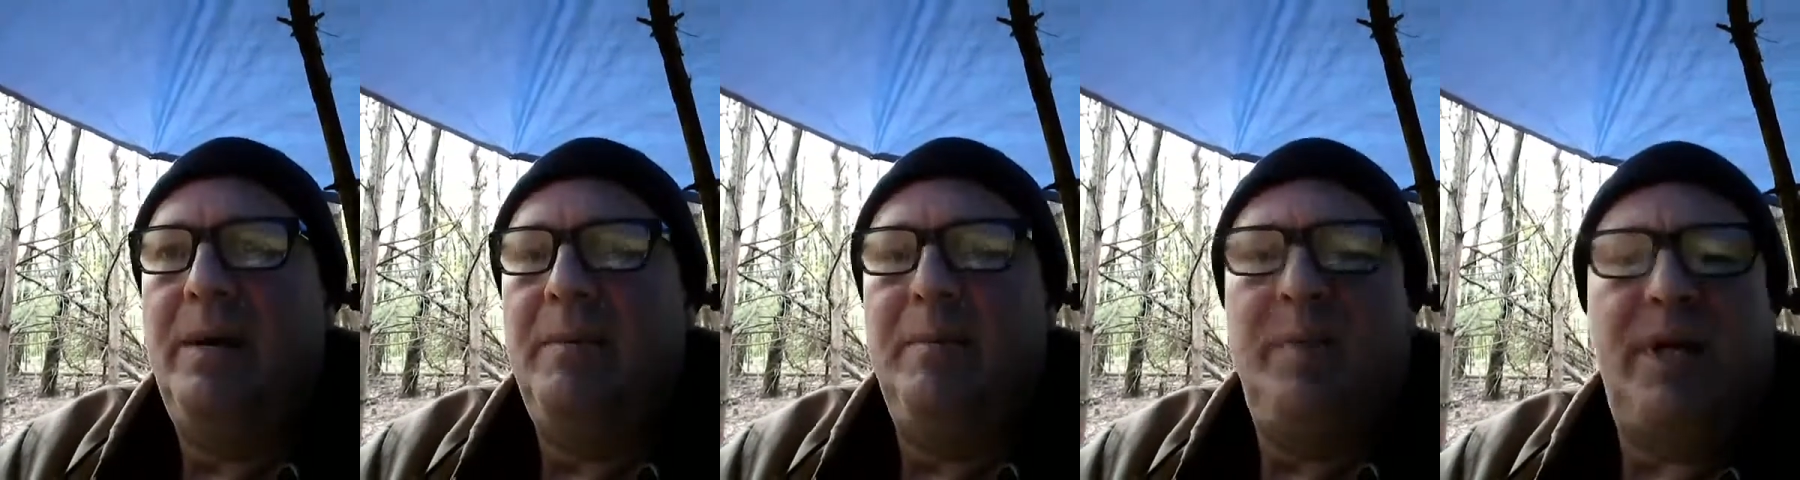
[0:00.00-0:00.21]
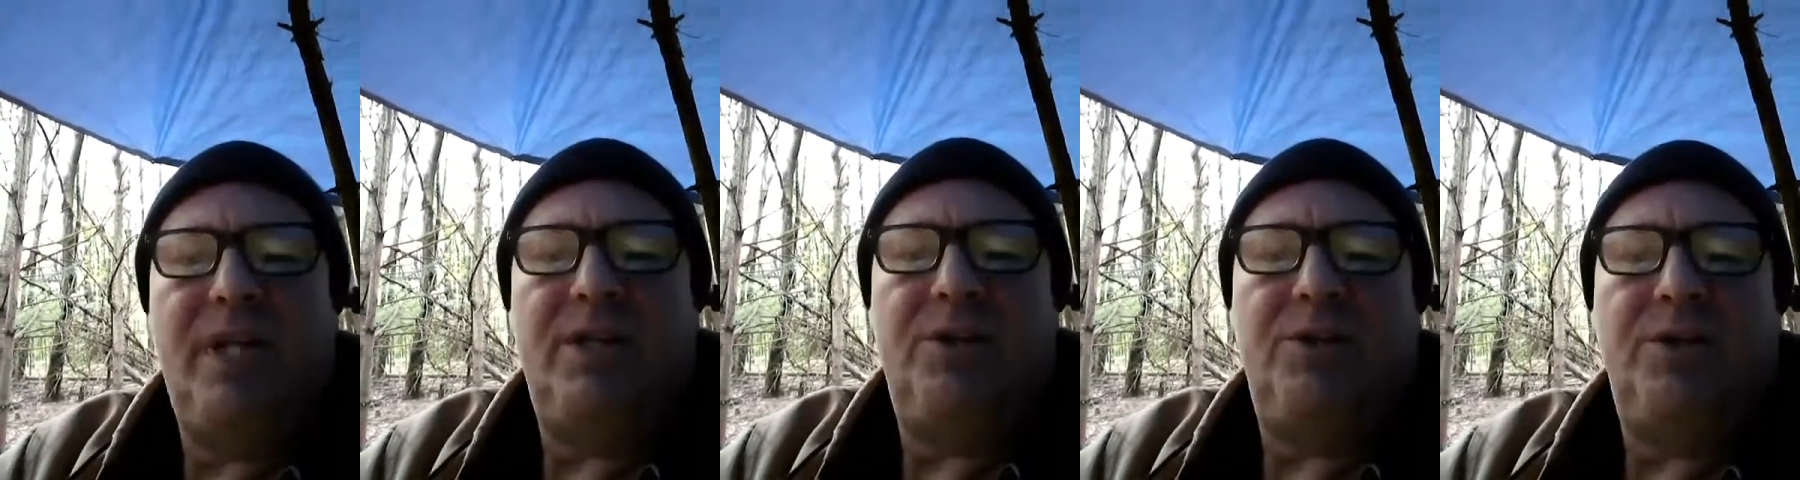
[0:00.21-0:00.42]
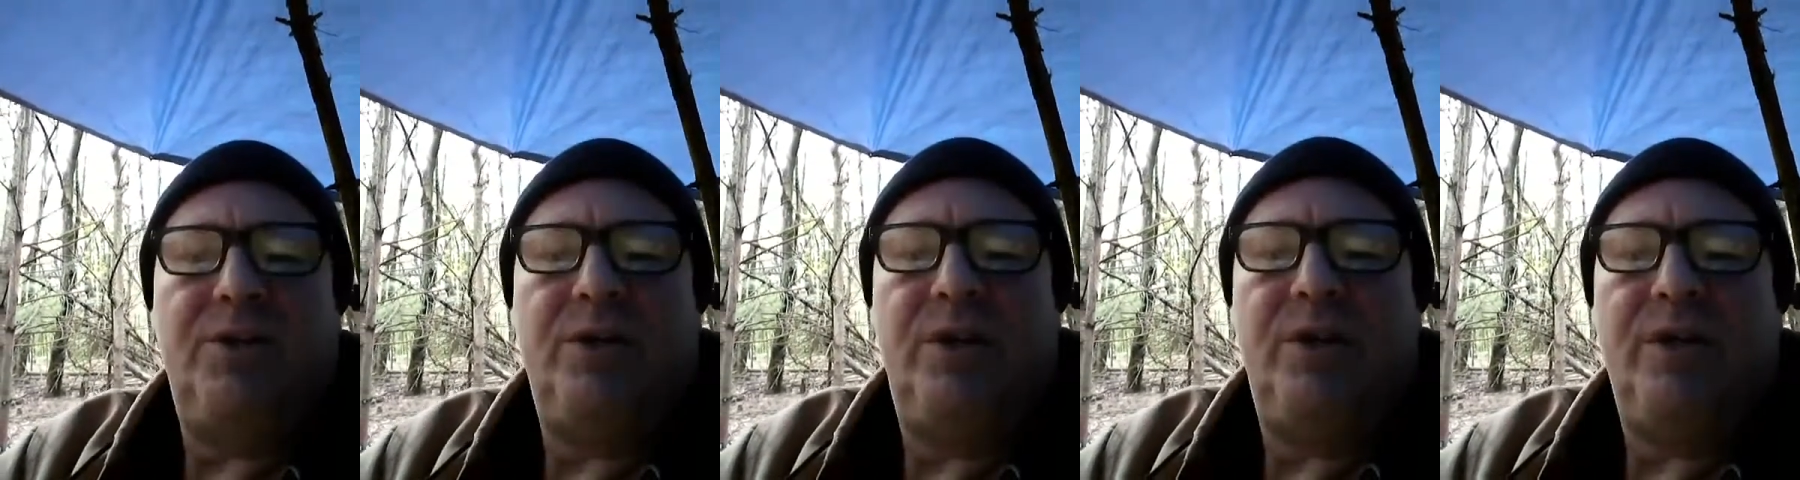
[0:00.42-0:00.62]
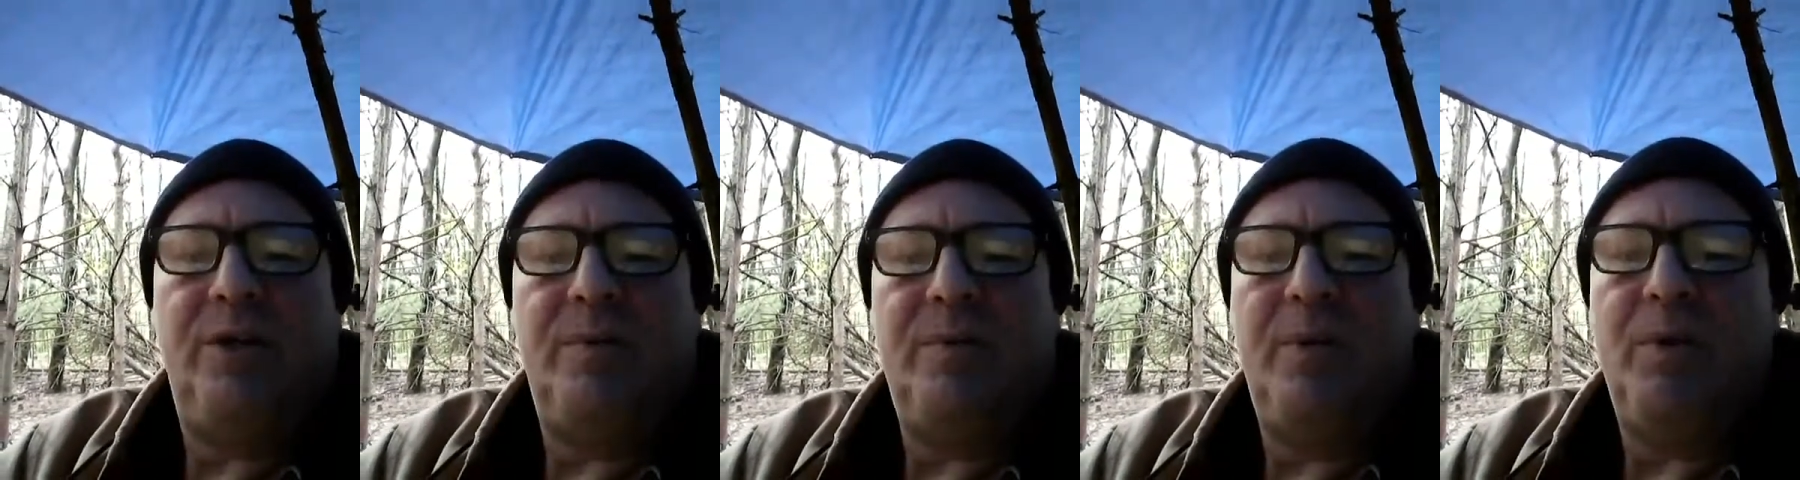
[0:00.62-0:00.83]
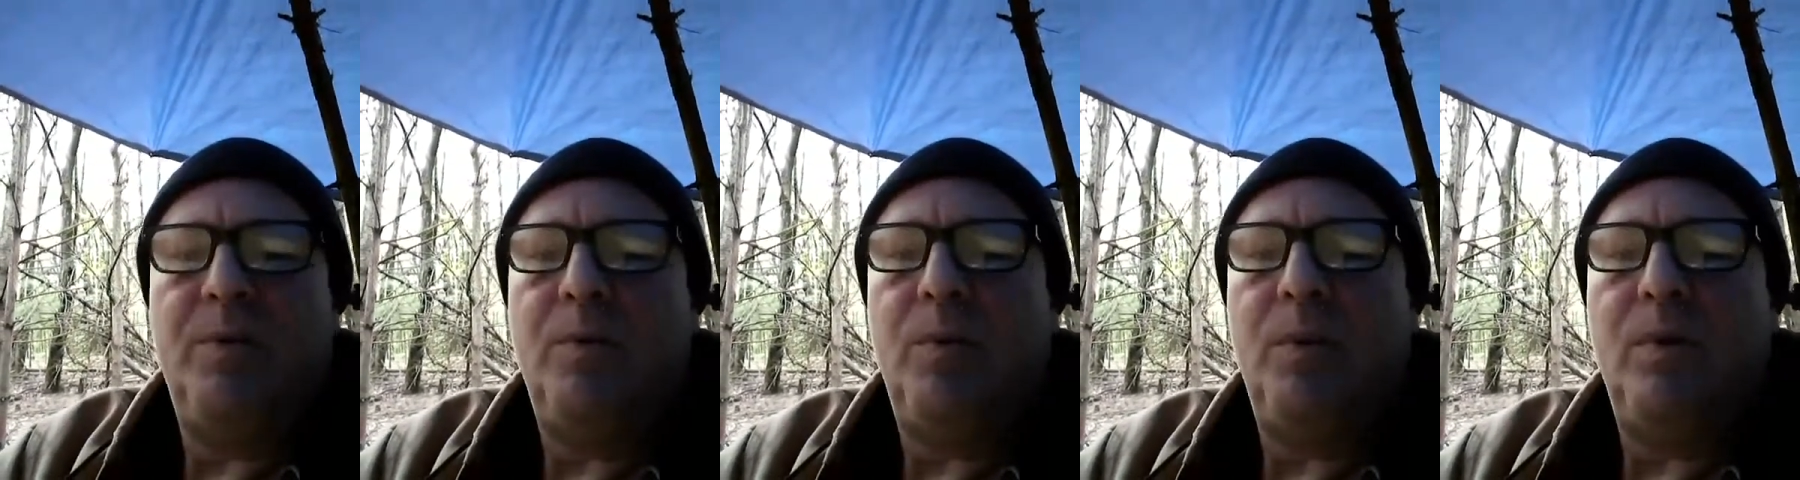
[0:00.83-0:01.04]
Make sure you're going to
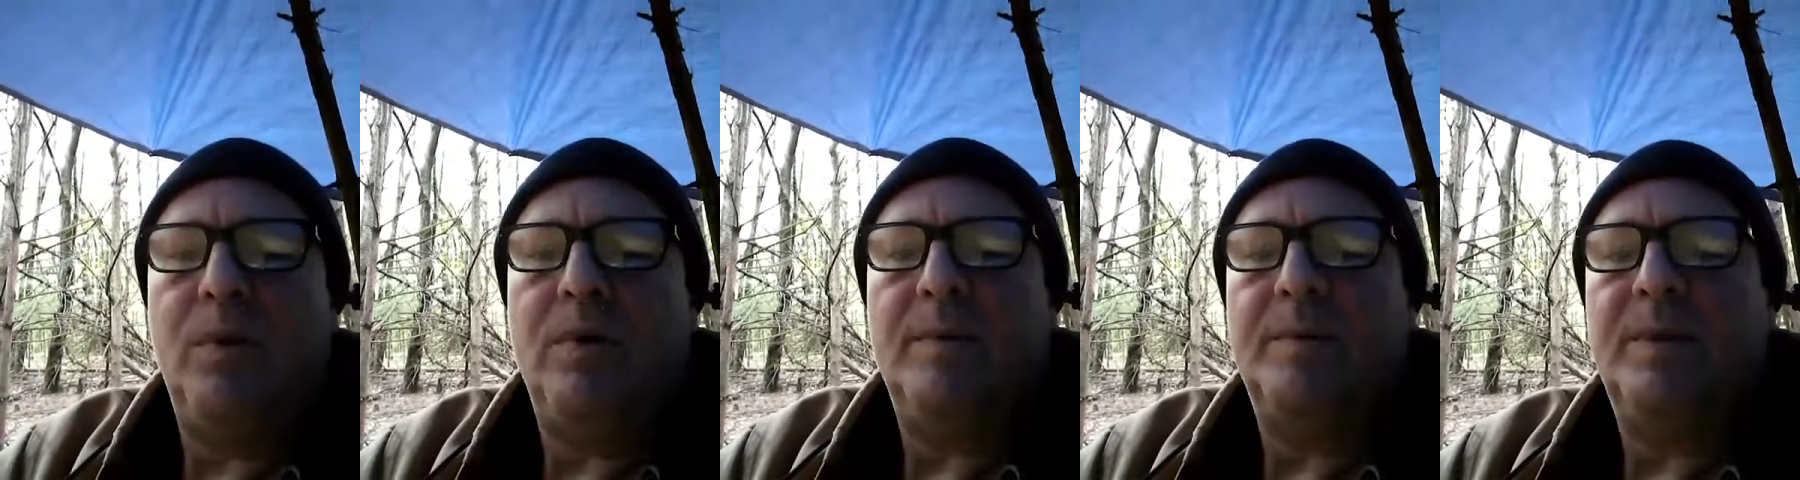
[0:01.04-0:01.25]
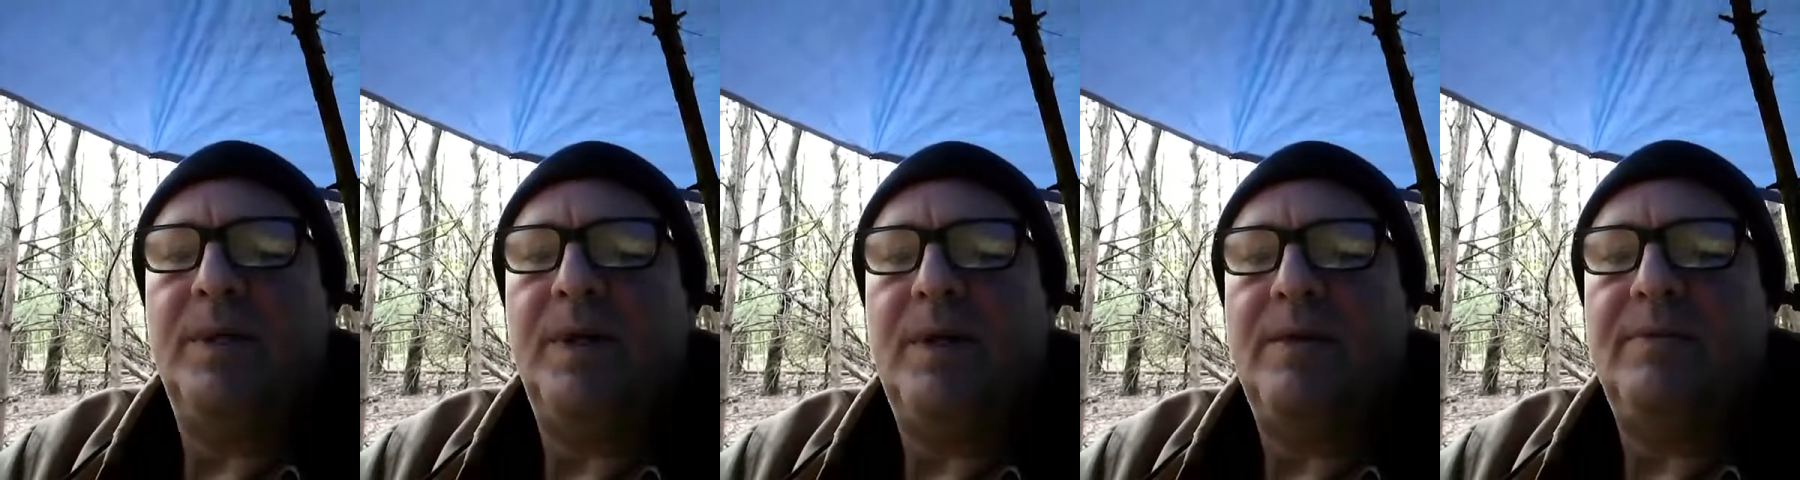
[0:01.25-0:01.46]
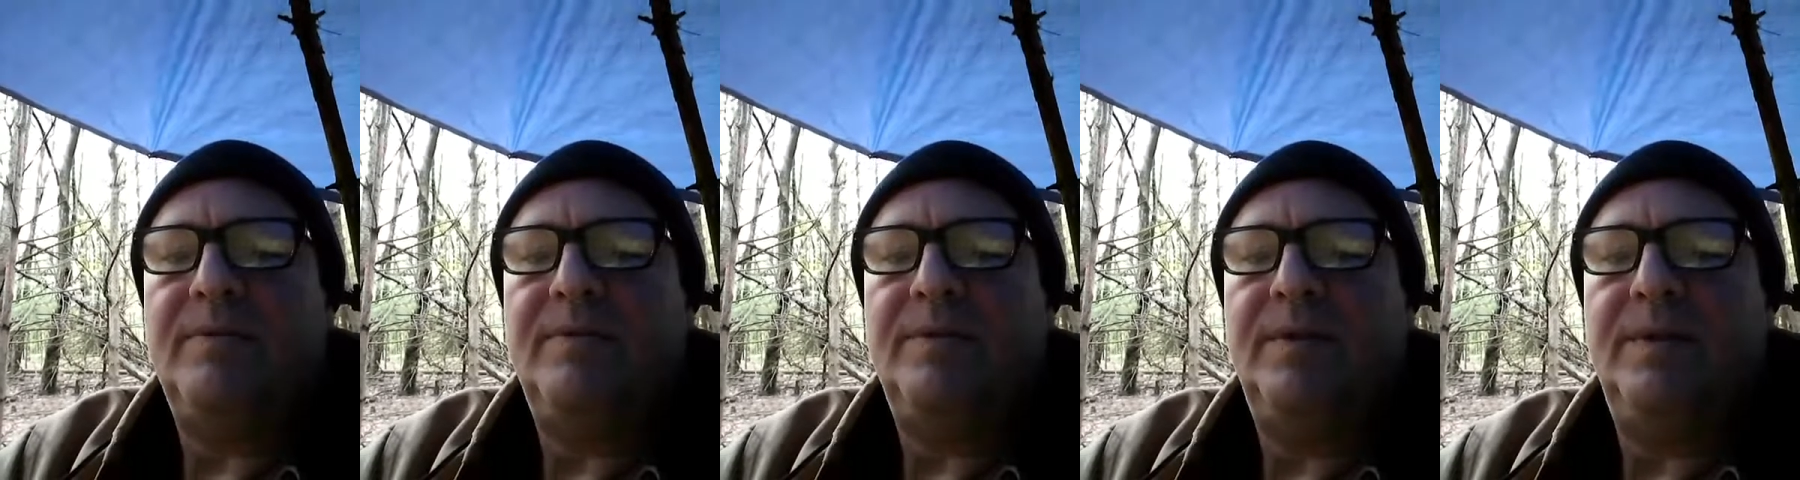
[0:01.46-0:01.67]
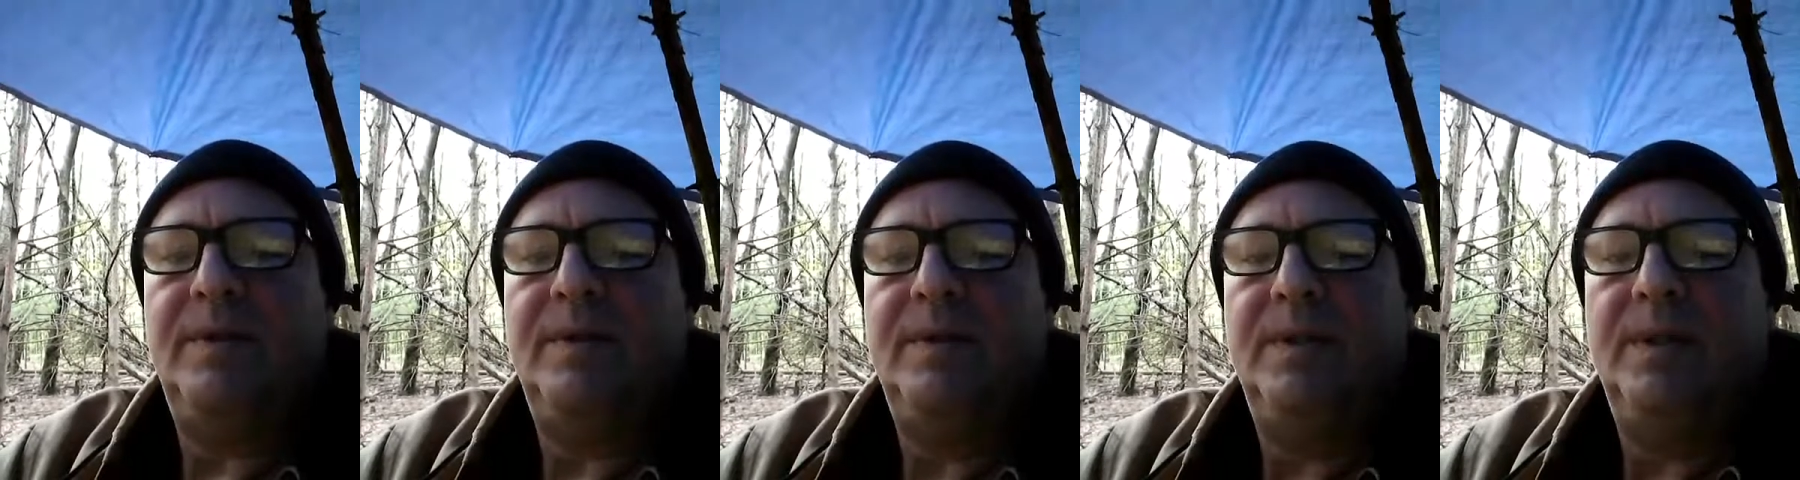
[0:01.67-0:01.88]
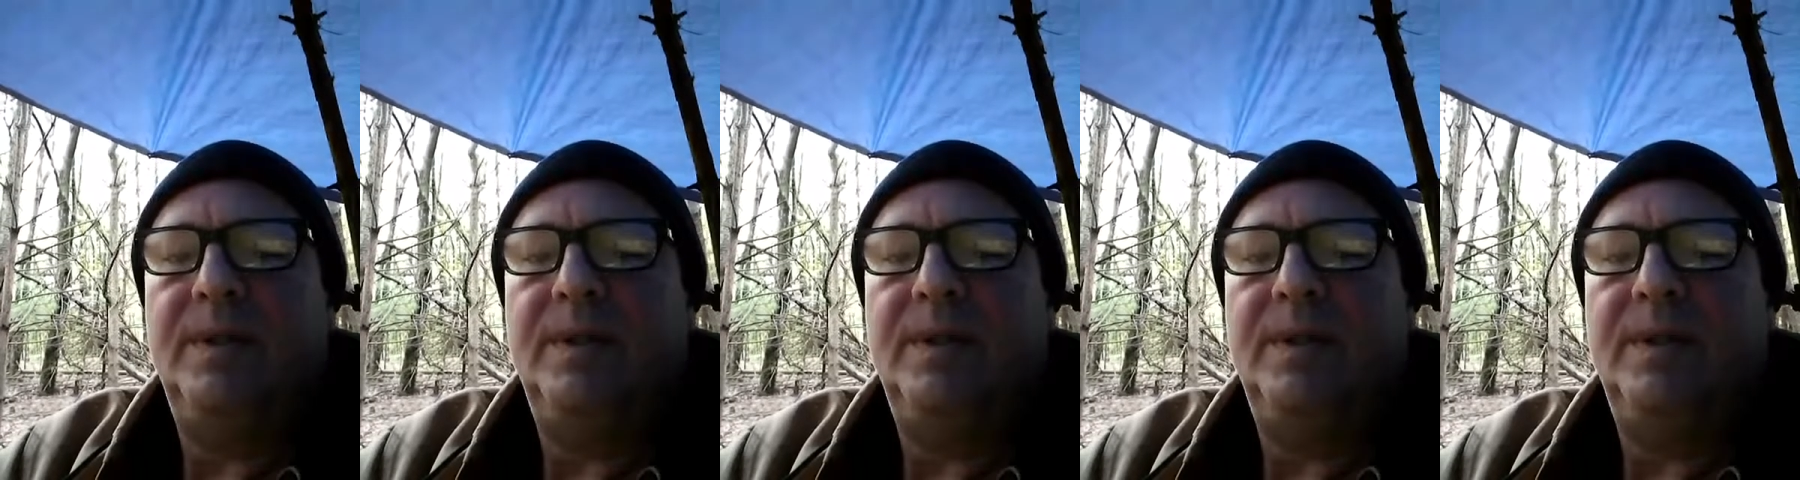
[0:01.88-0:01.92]
be warm enough.